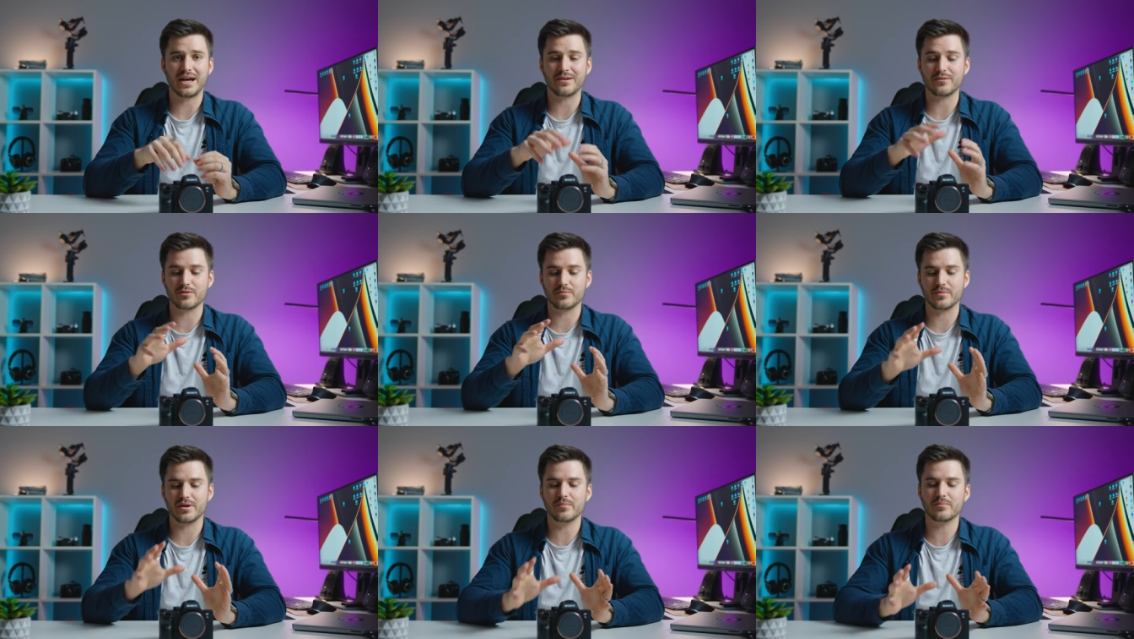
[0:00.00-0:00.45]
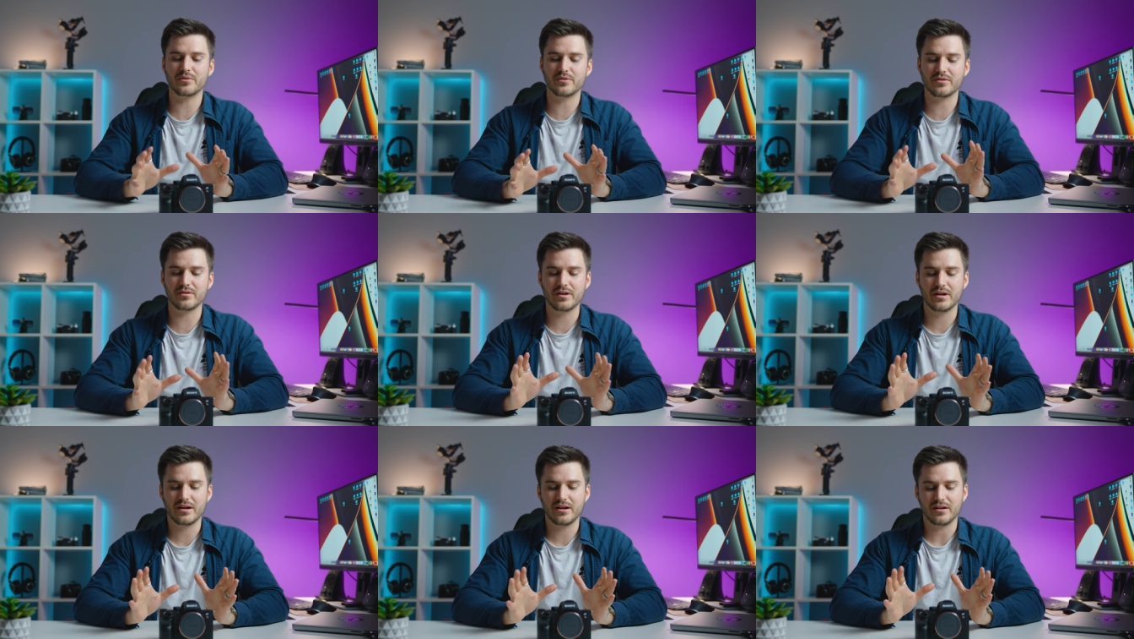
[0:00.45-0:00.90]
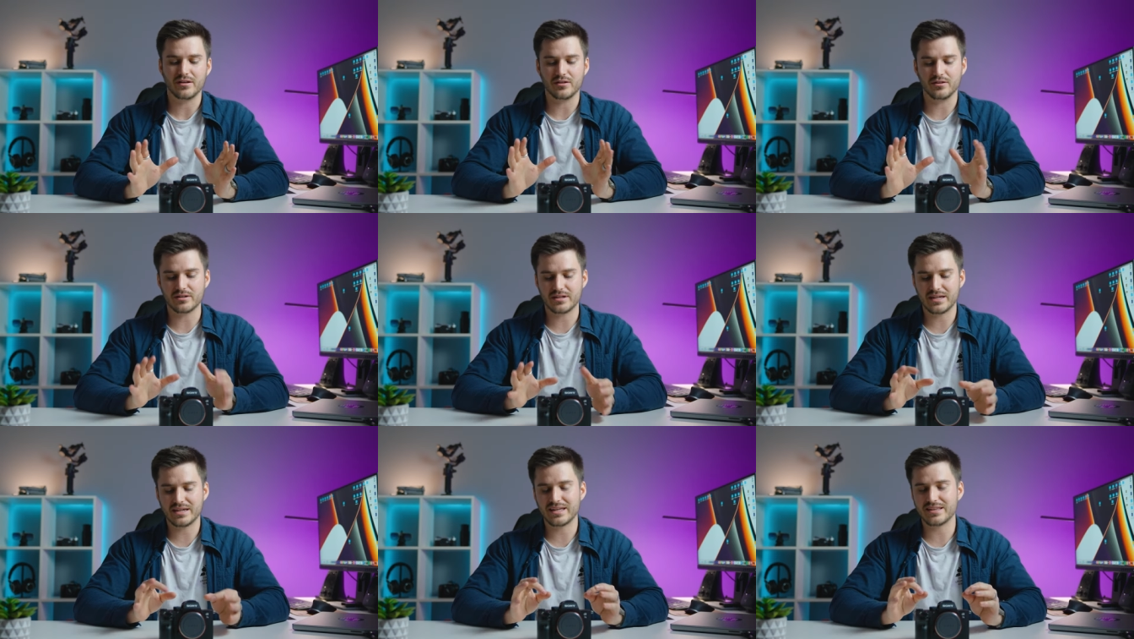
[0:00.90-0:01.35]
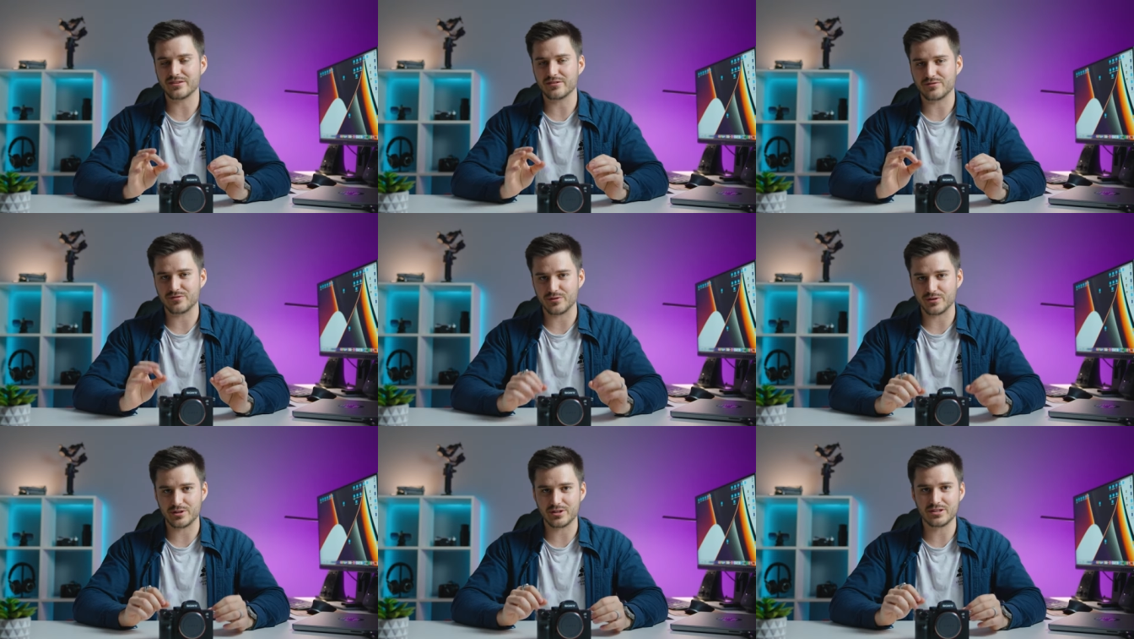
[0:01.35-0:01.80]
I remember looking at the
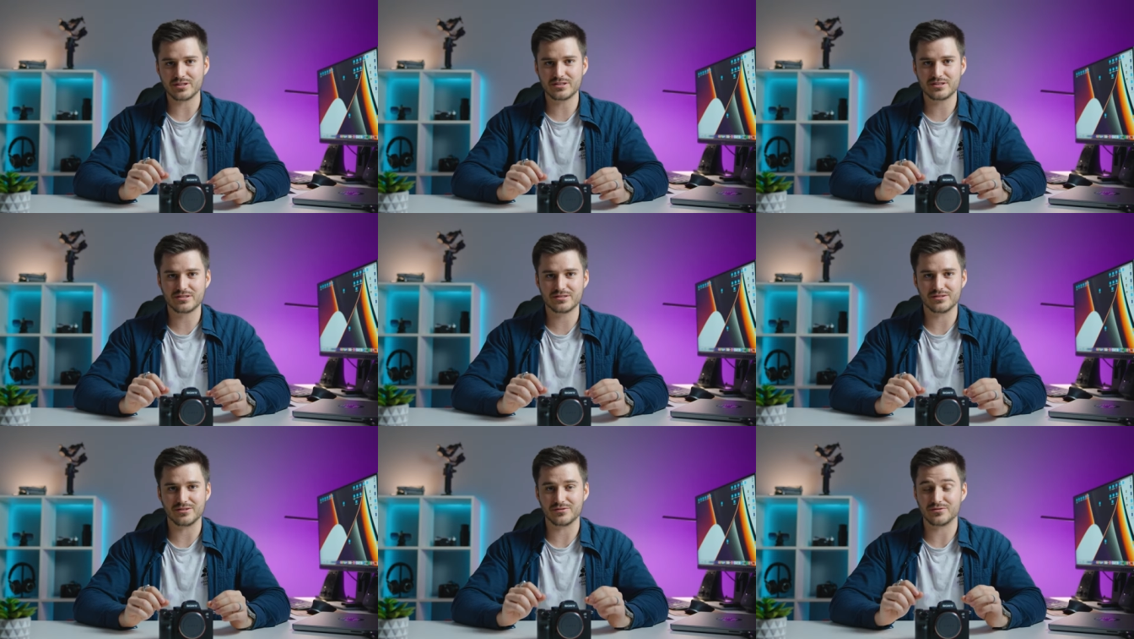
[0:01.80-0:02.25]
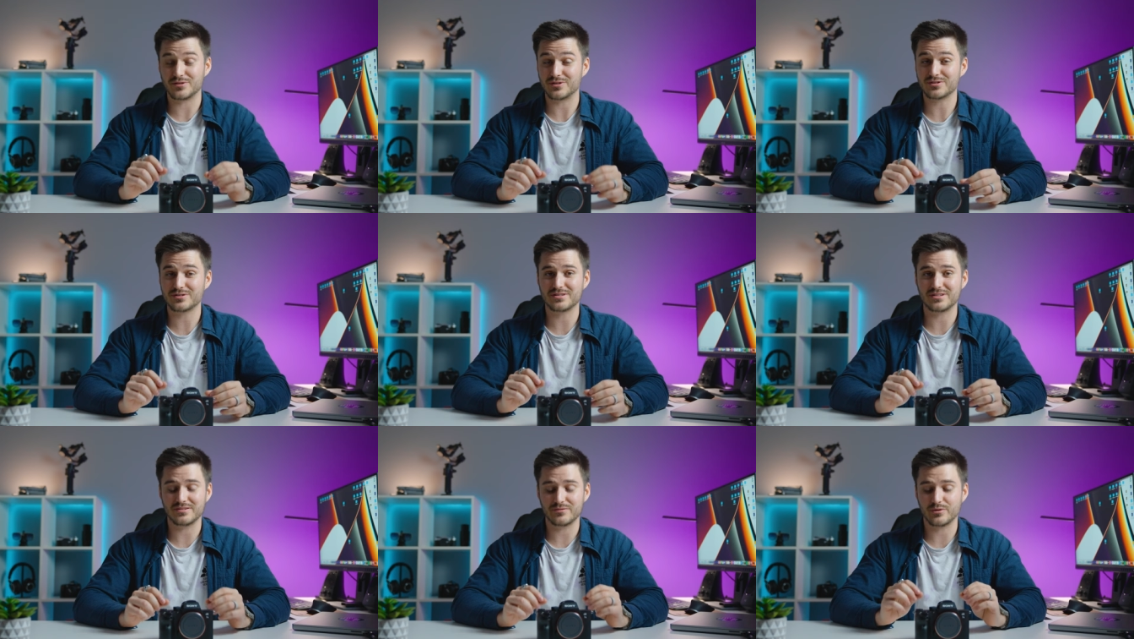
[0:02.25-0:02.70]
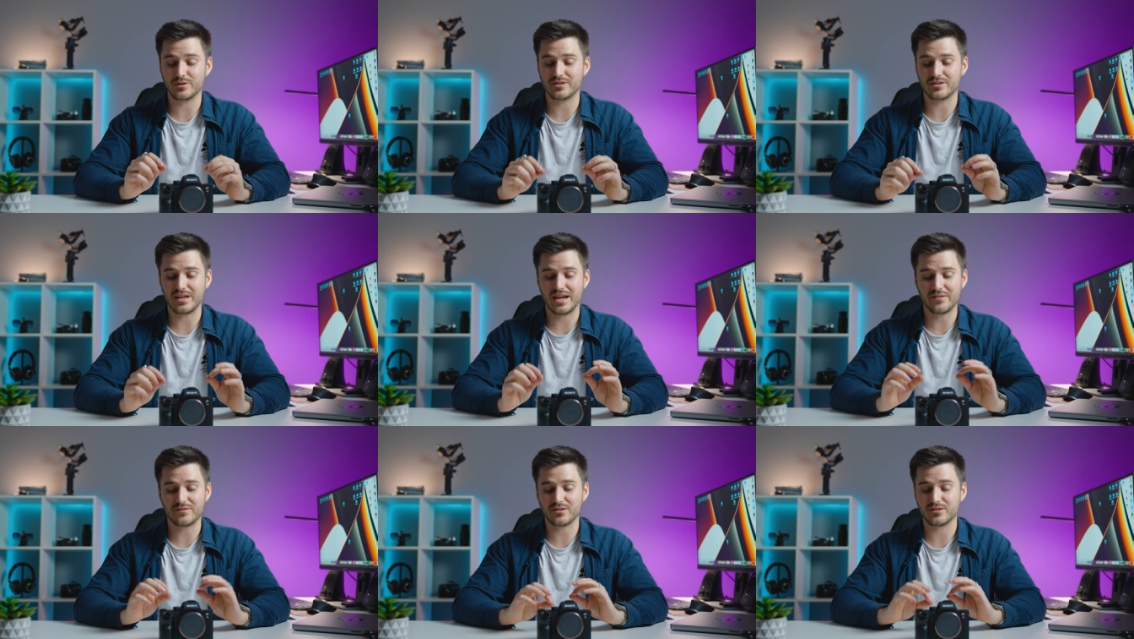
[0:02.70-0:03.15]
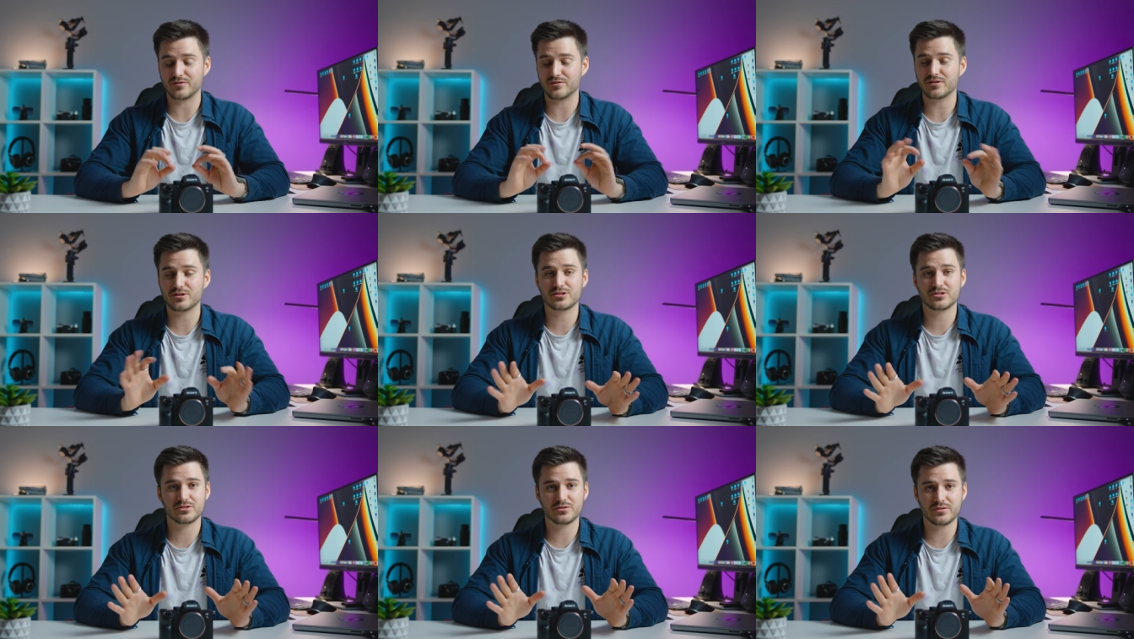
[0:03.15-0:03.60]
footage the first with after the
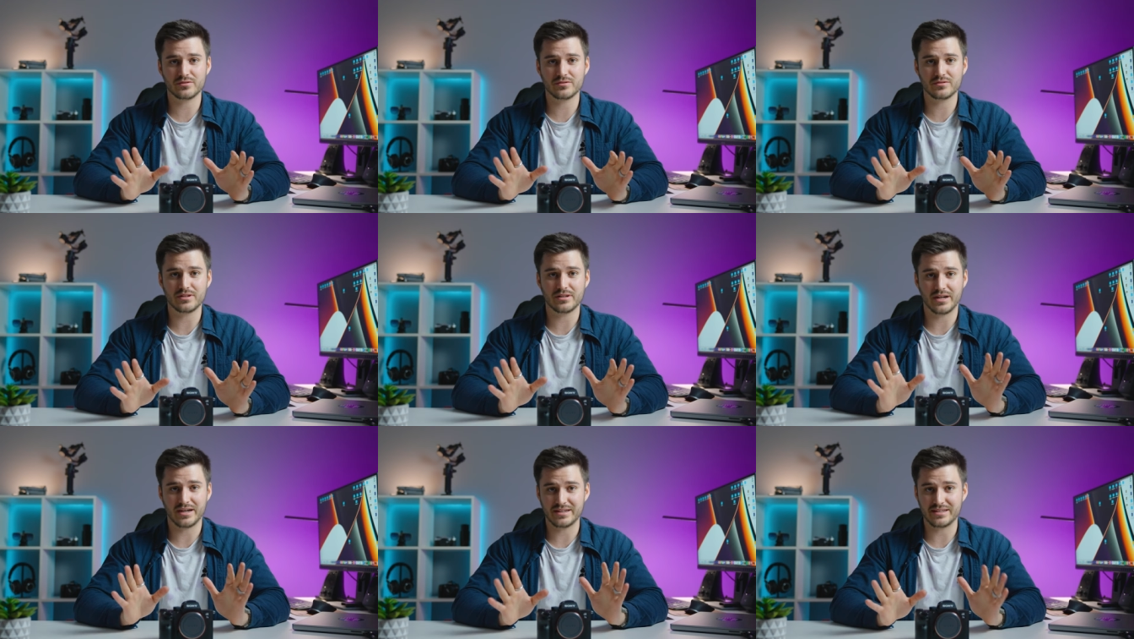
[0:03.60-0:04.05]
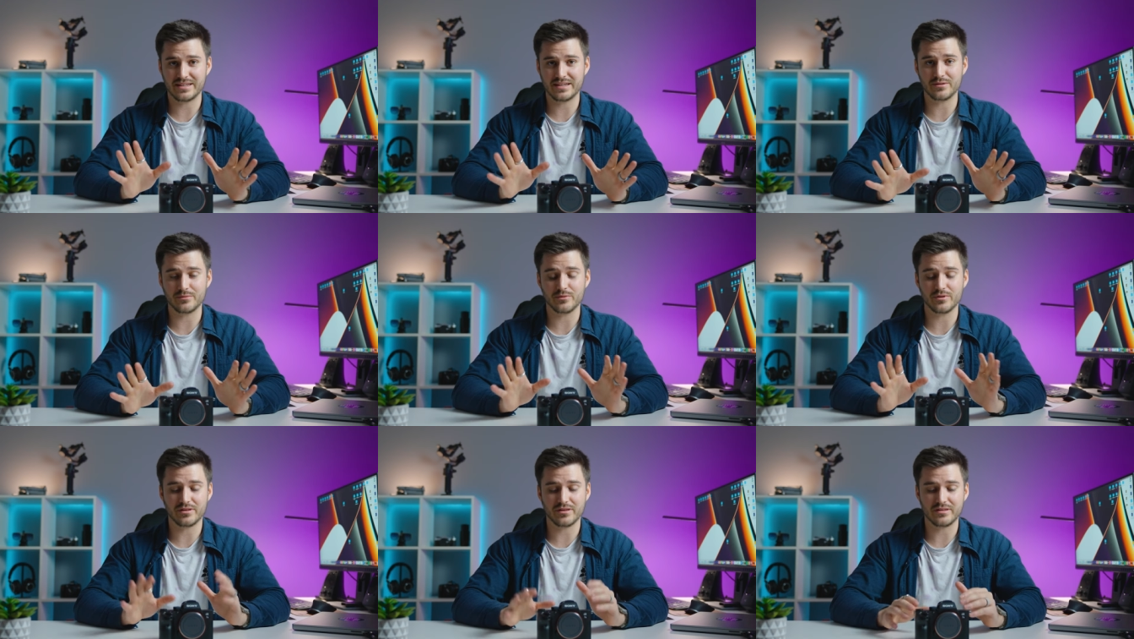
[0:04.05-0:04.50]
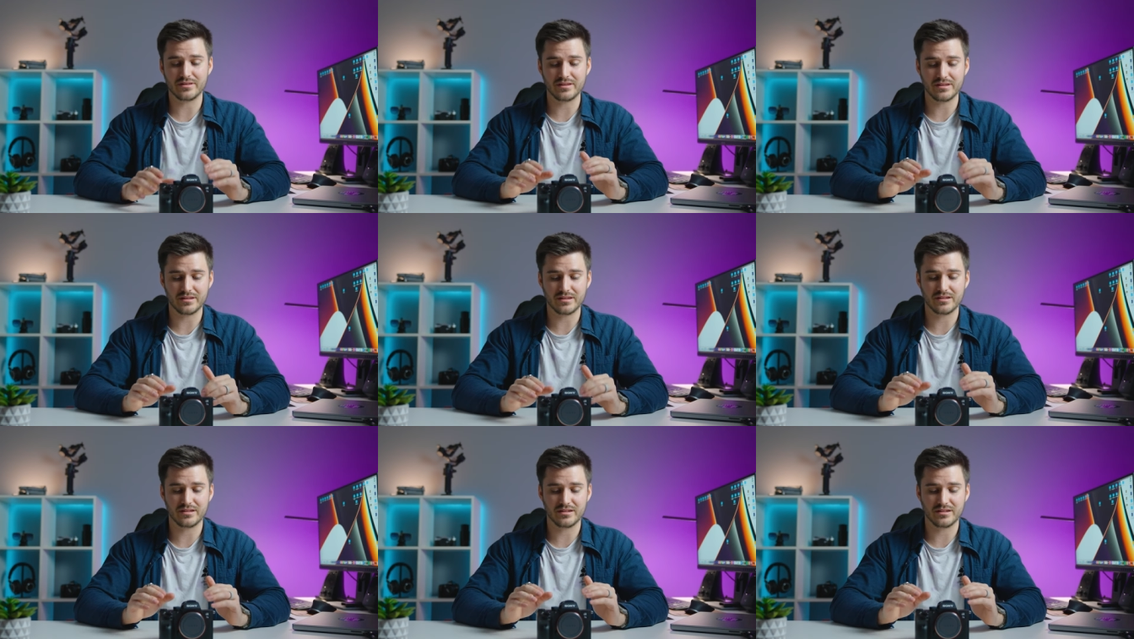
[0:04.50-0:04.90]
first shoot I did with the,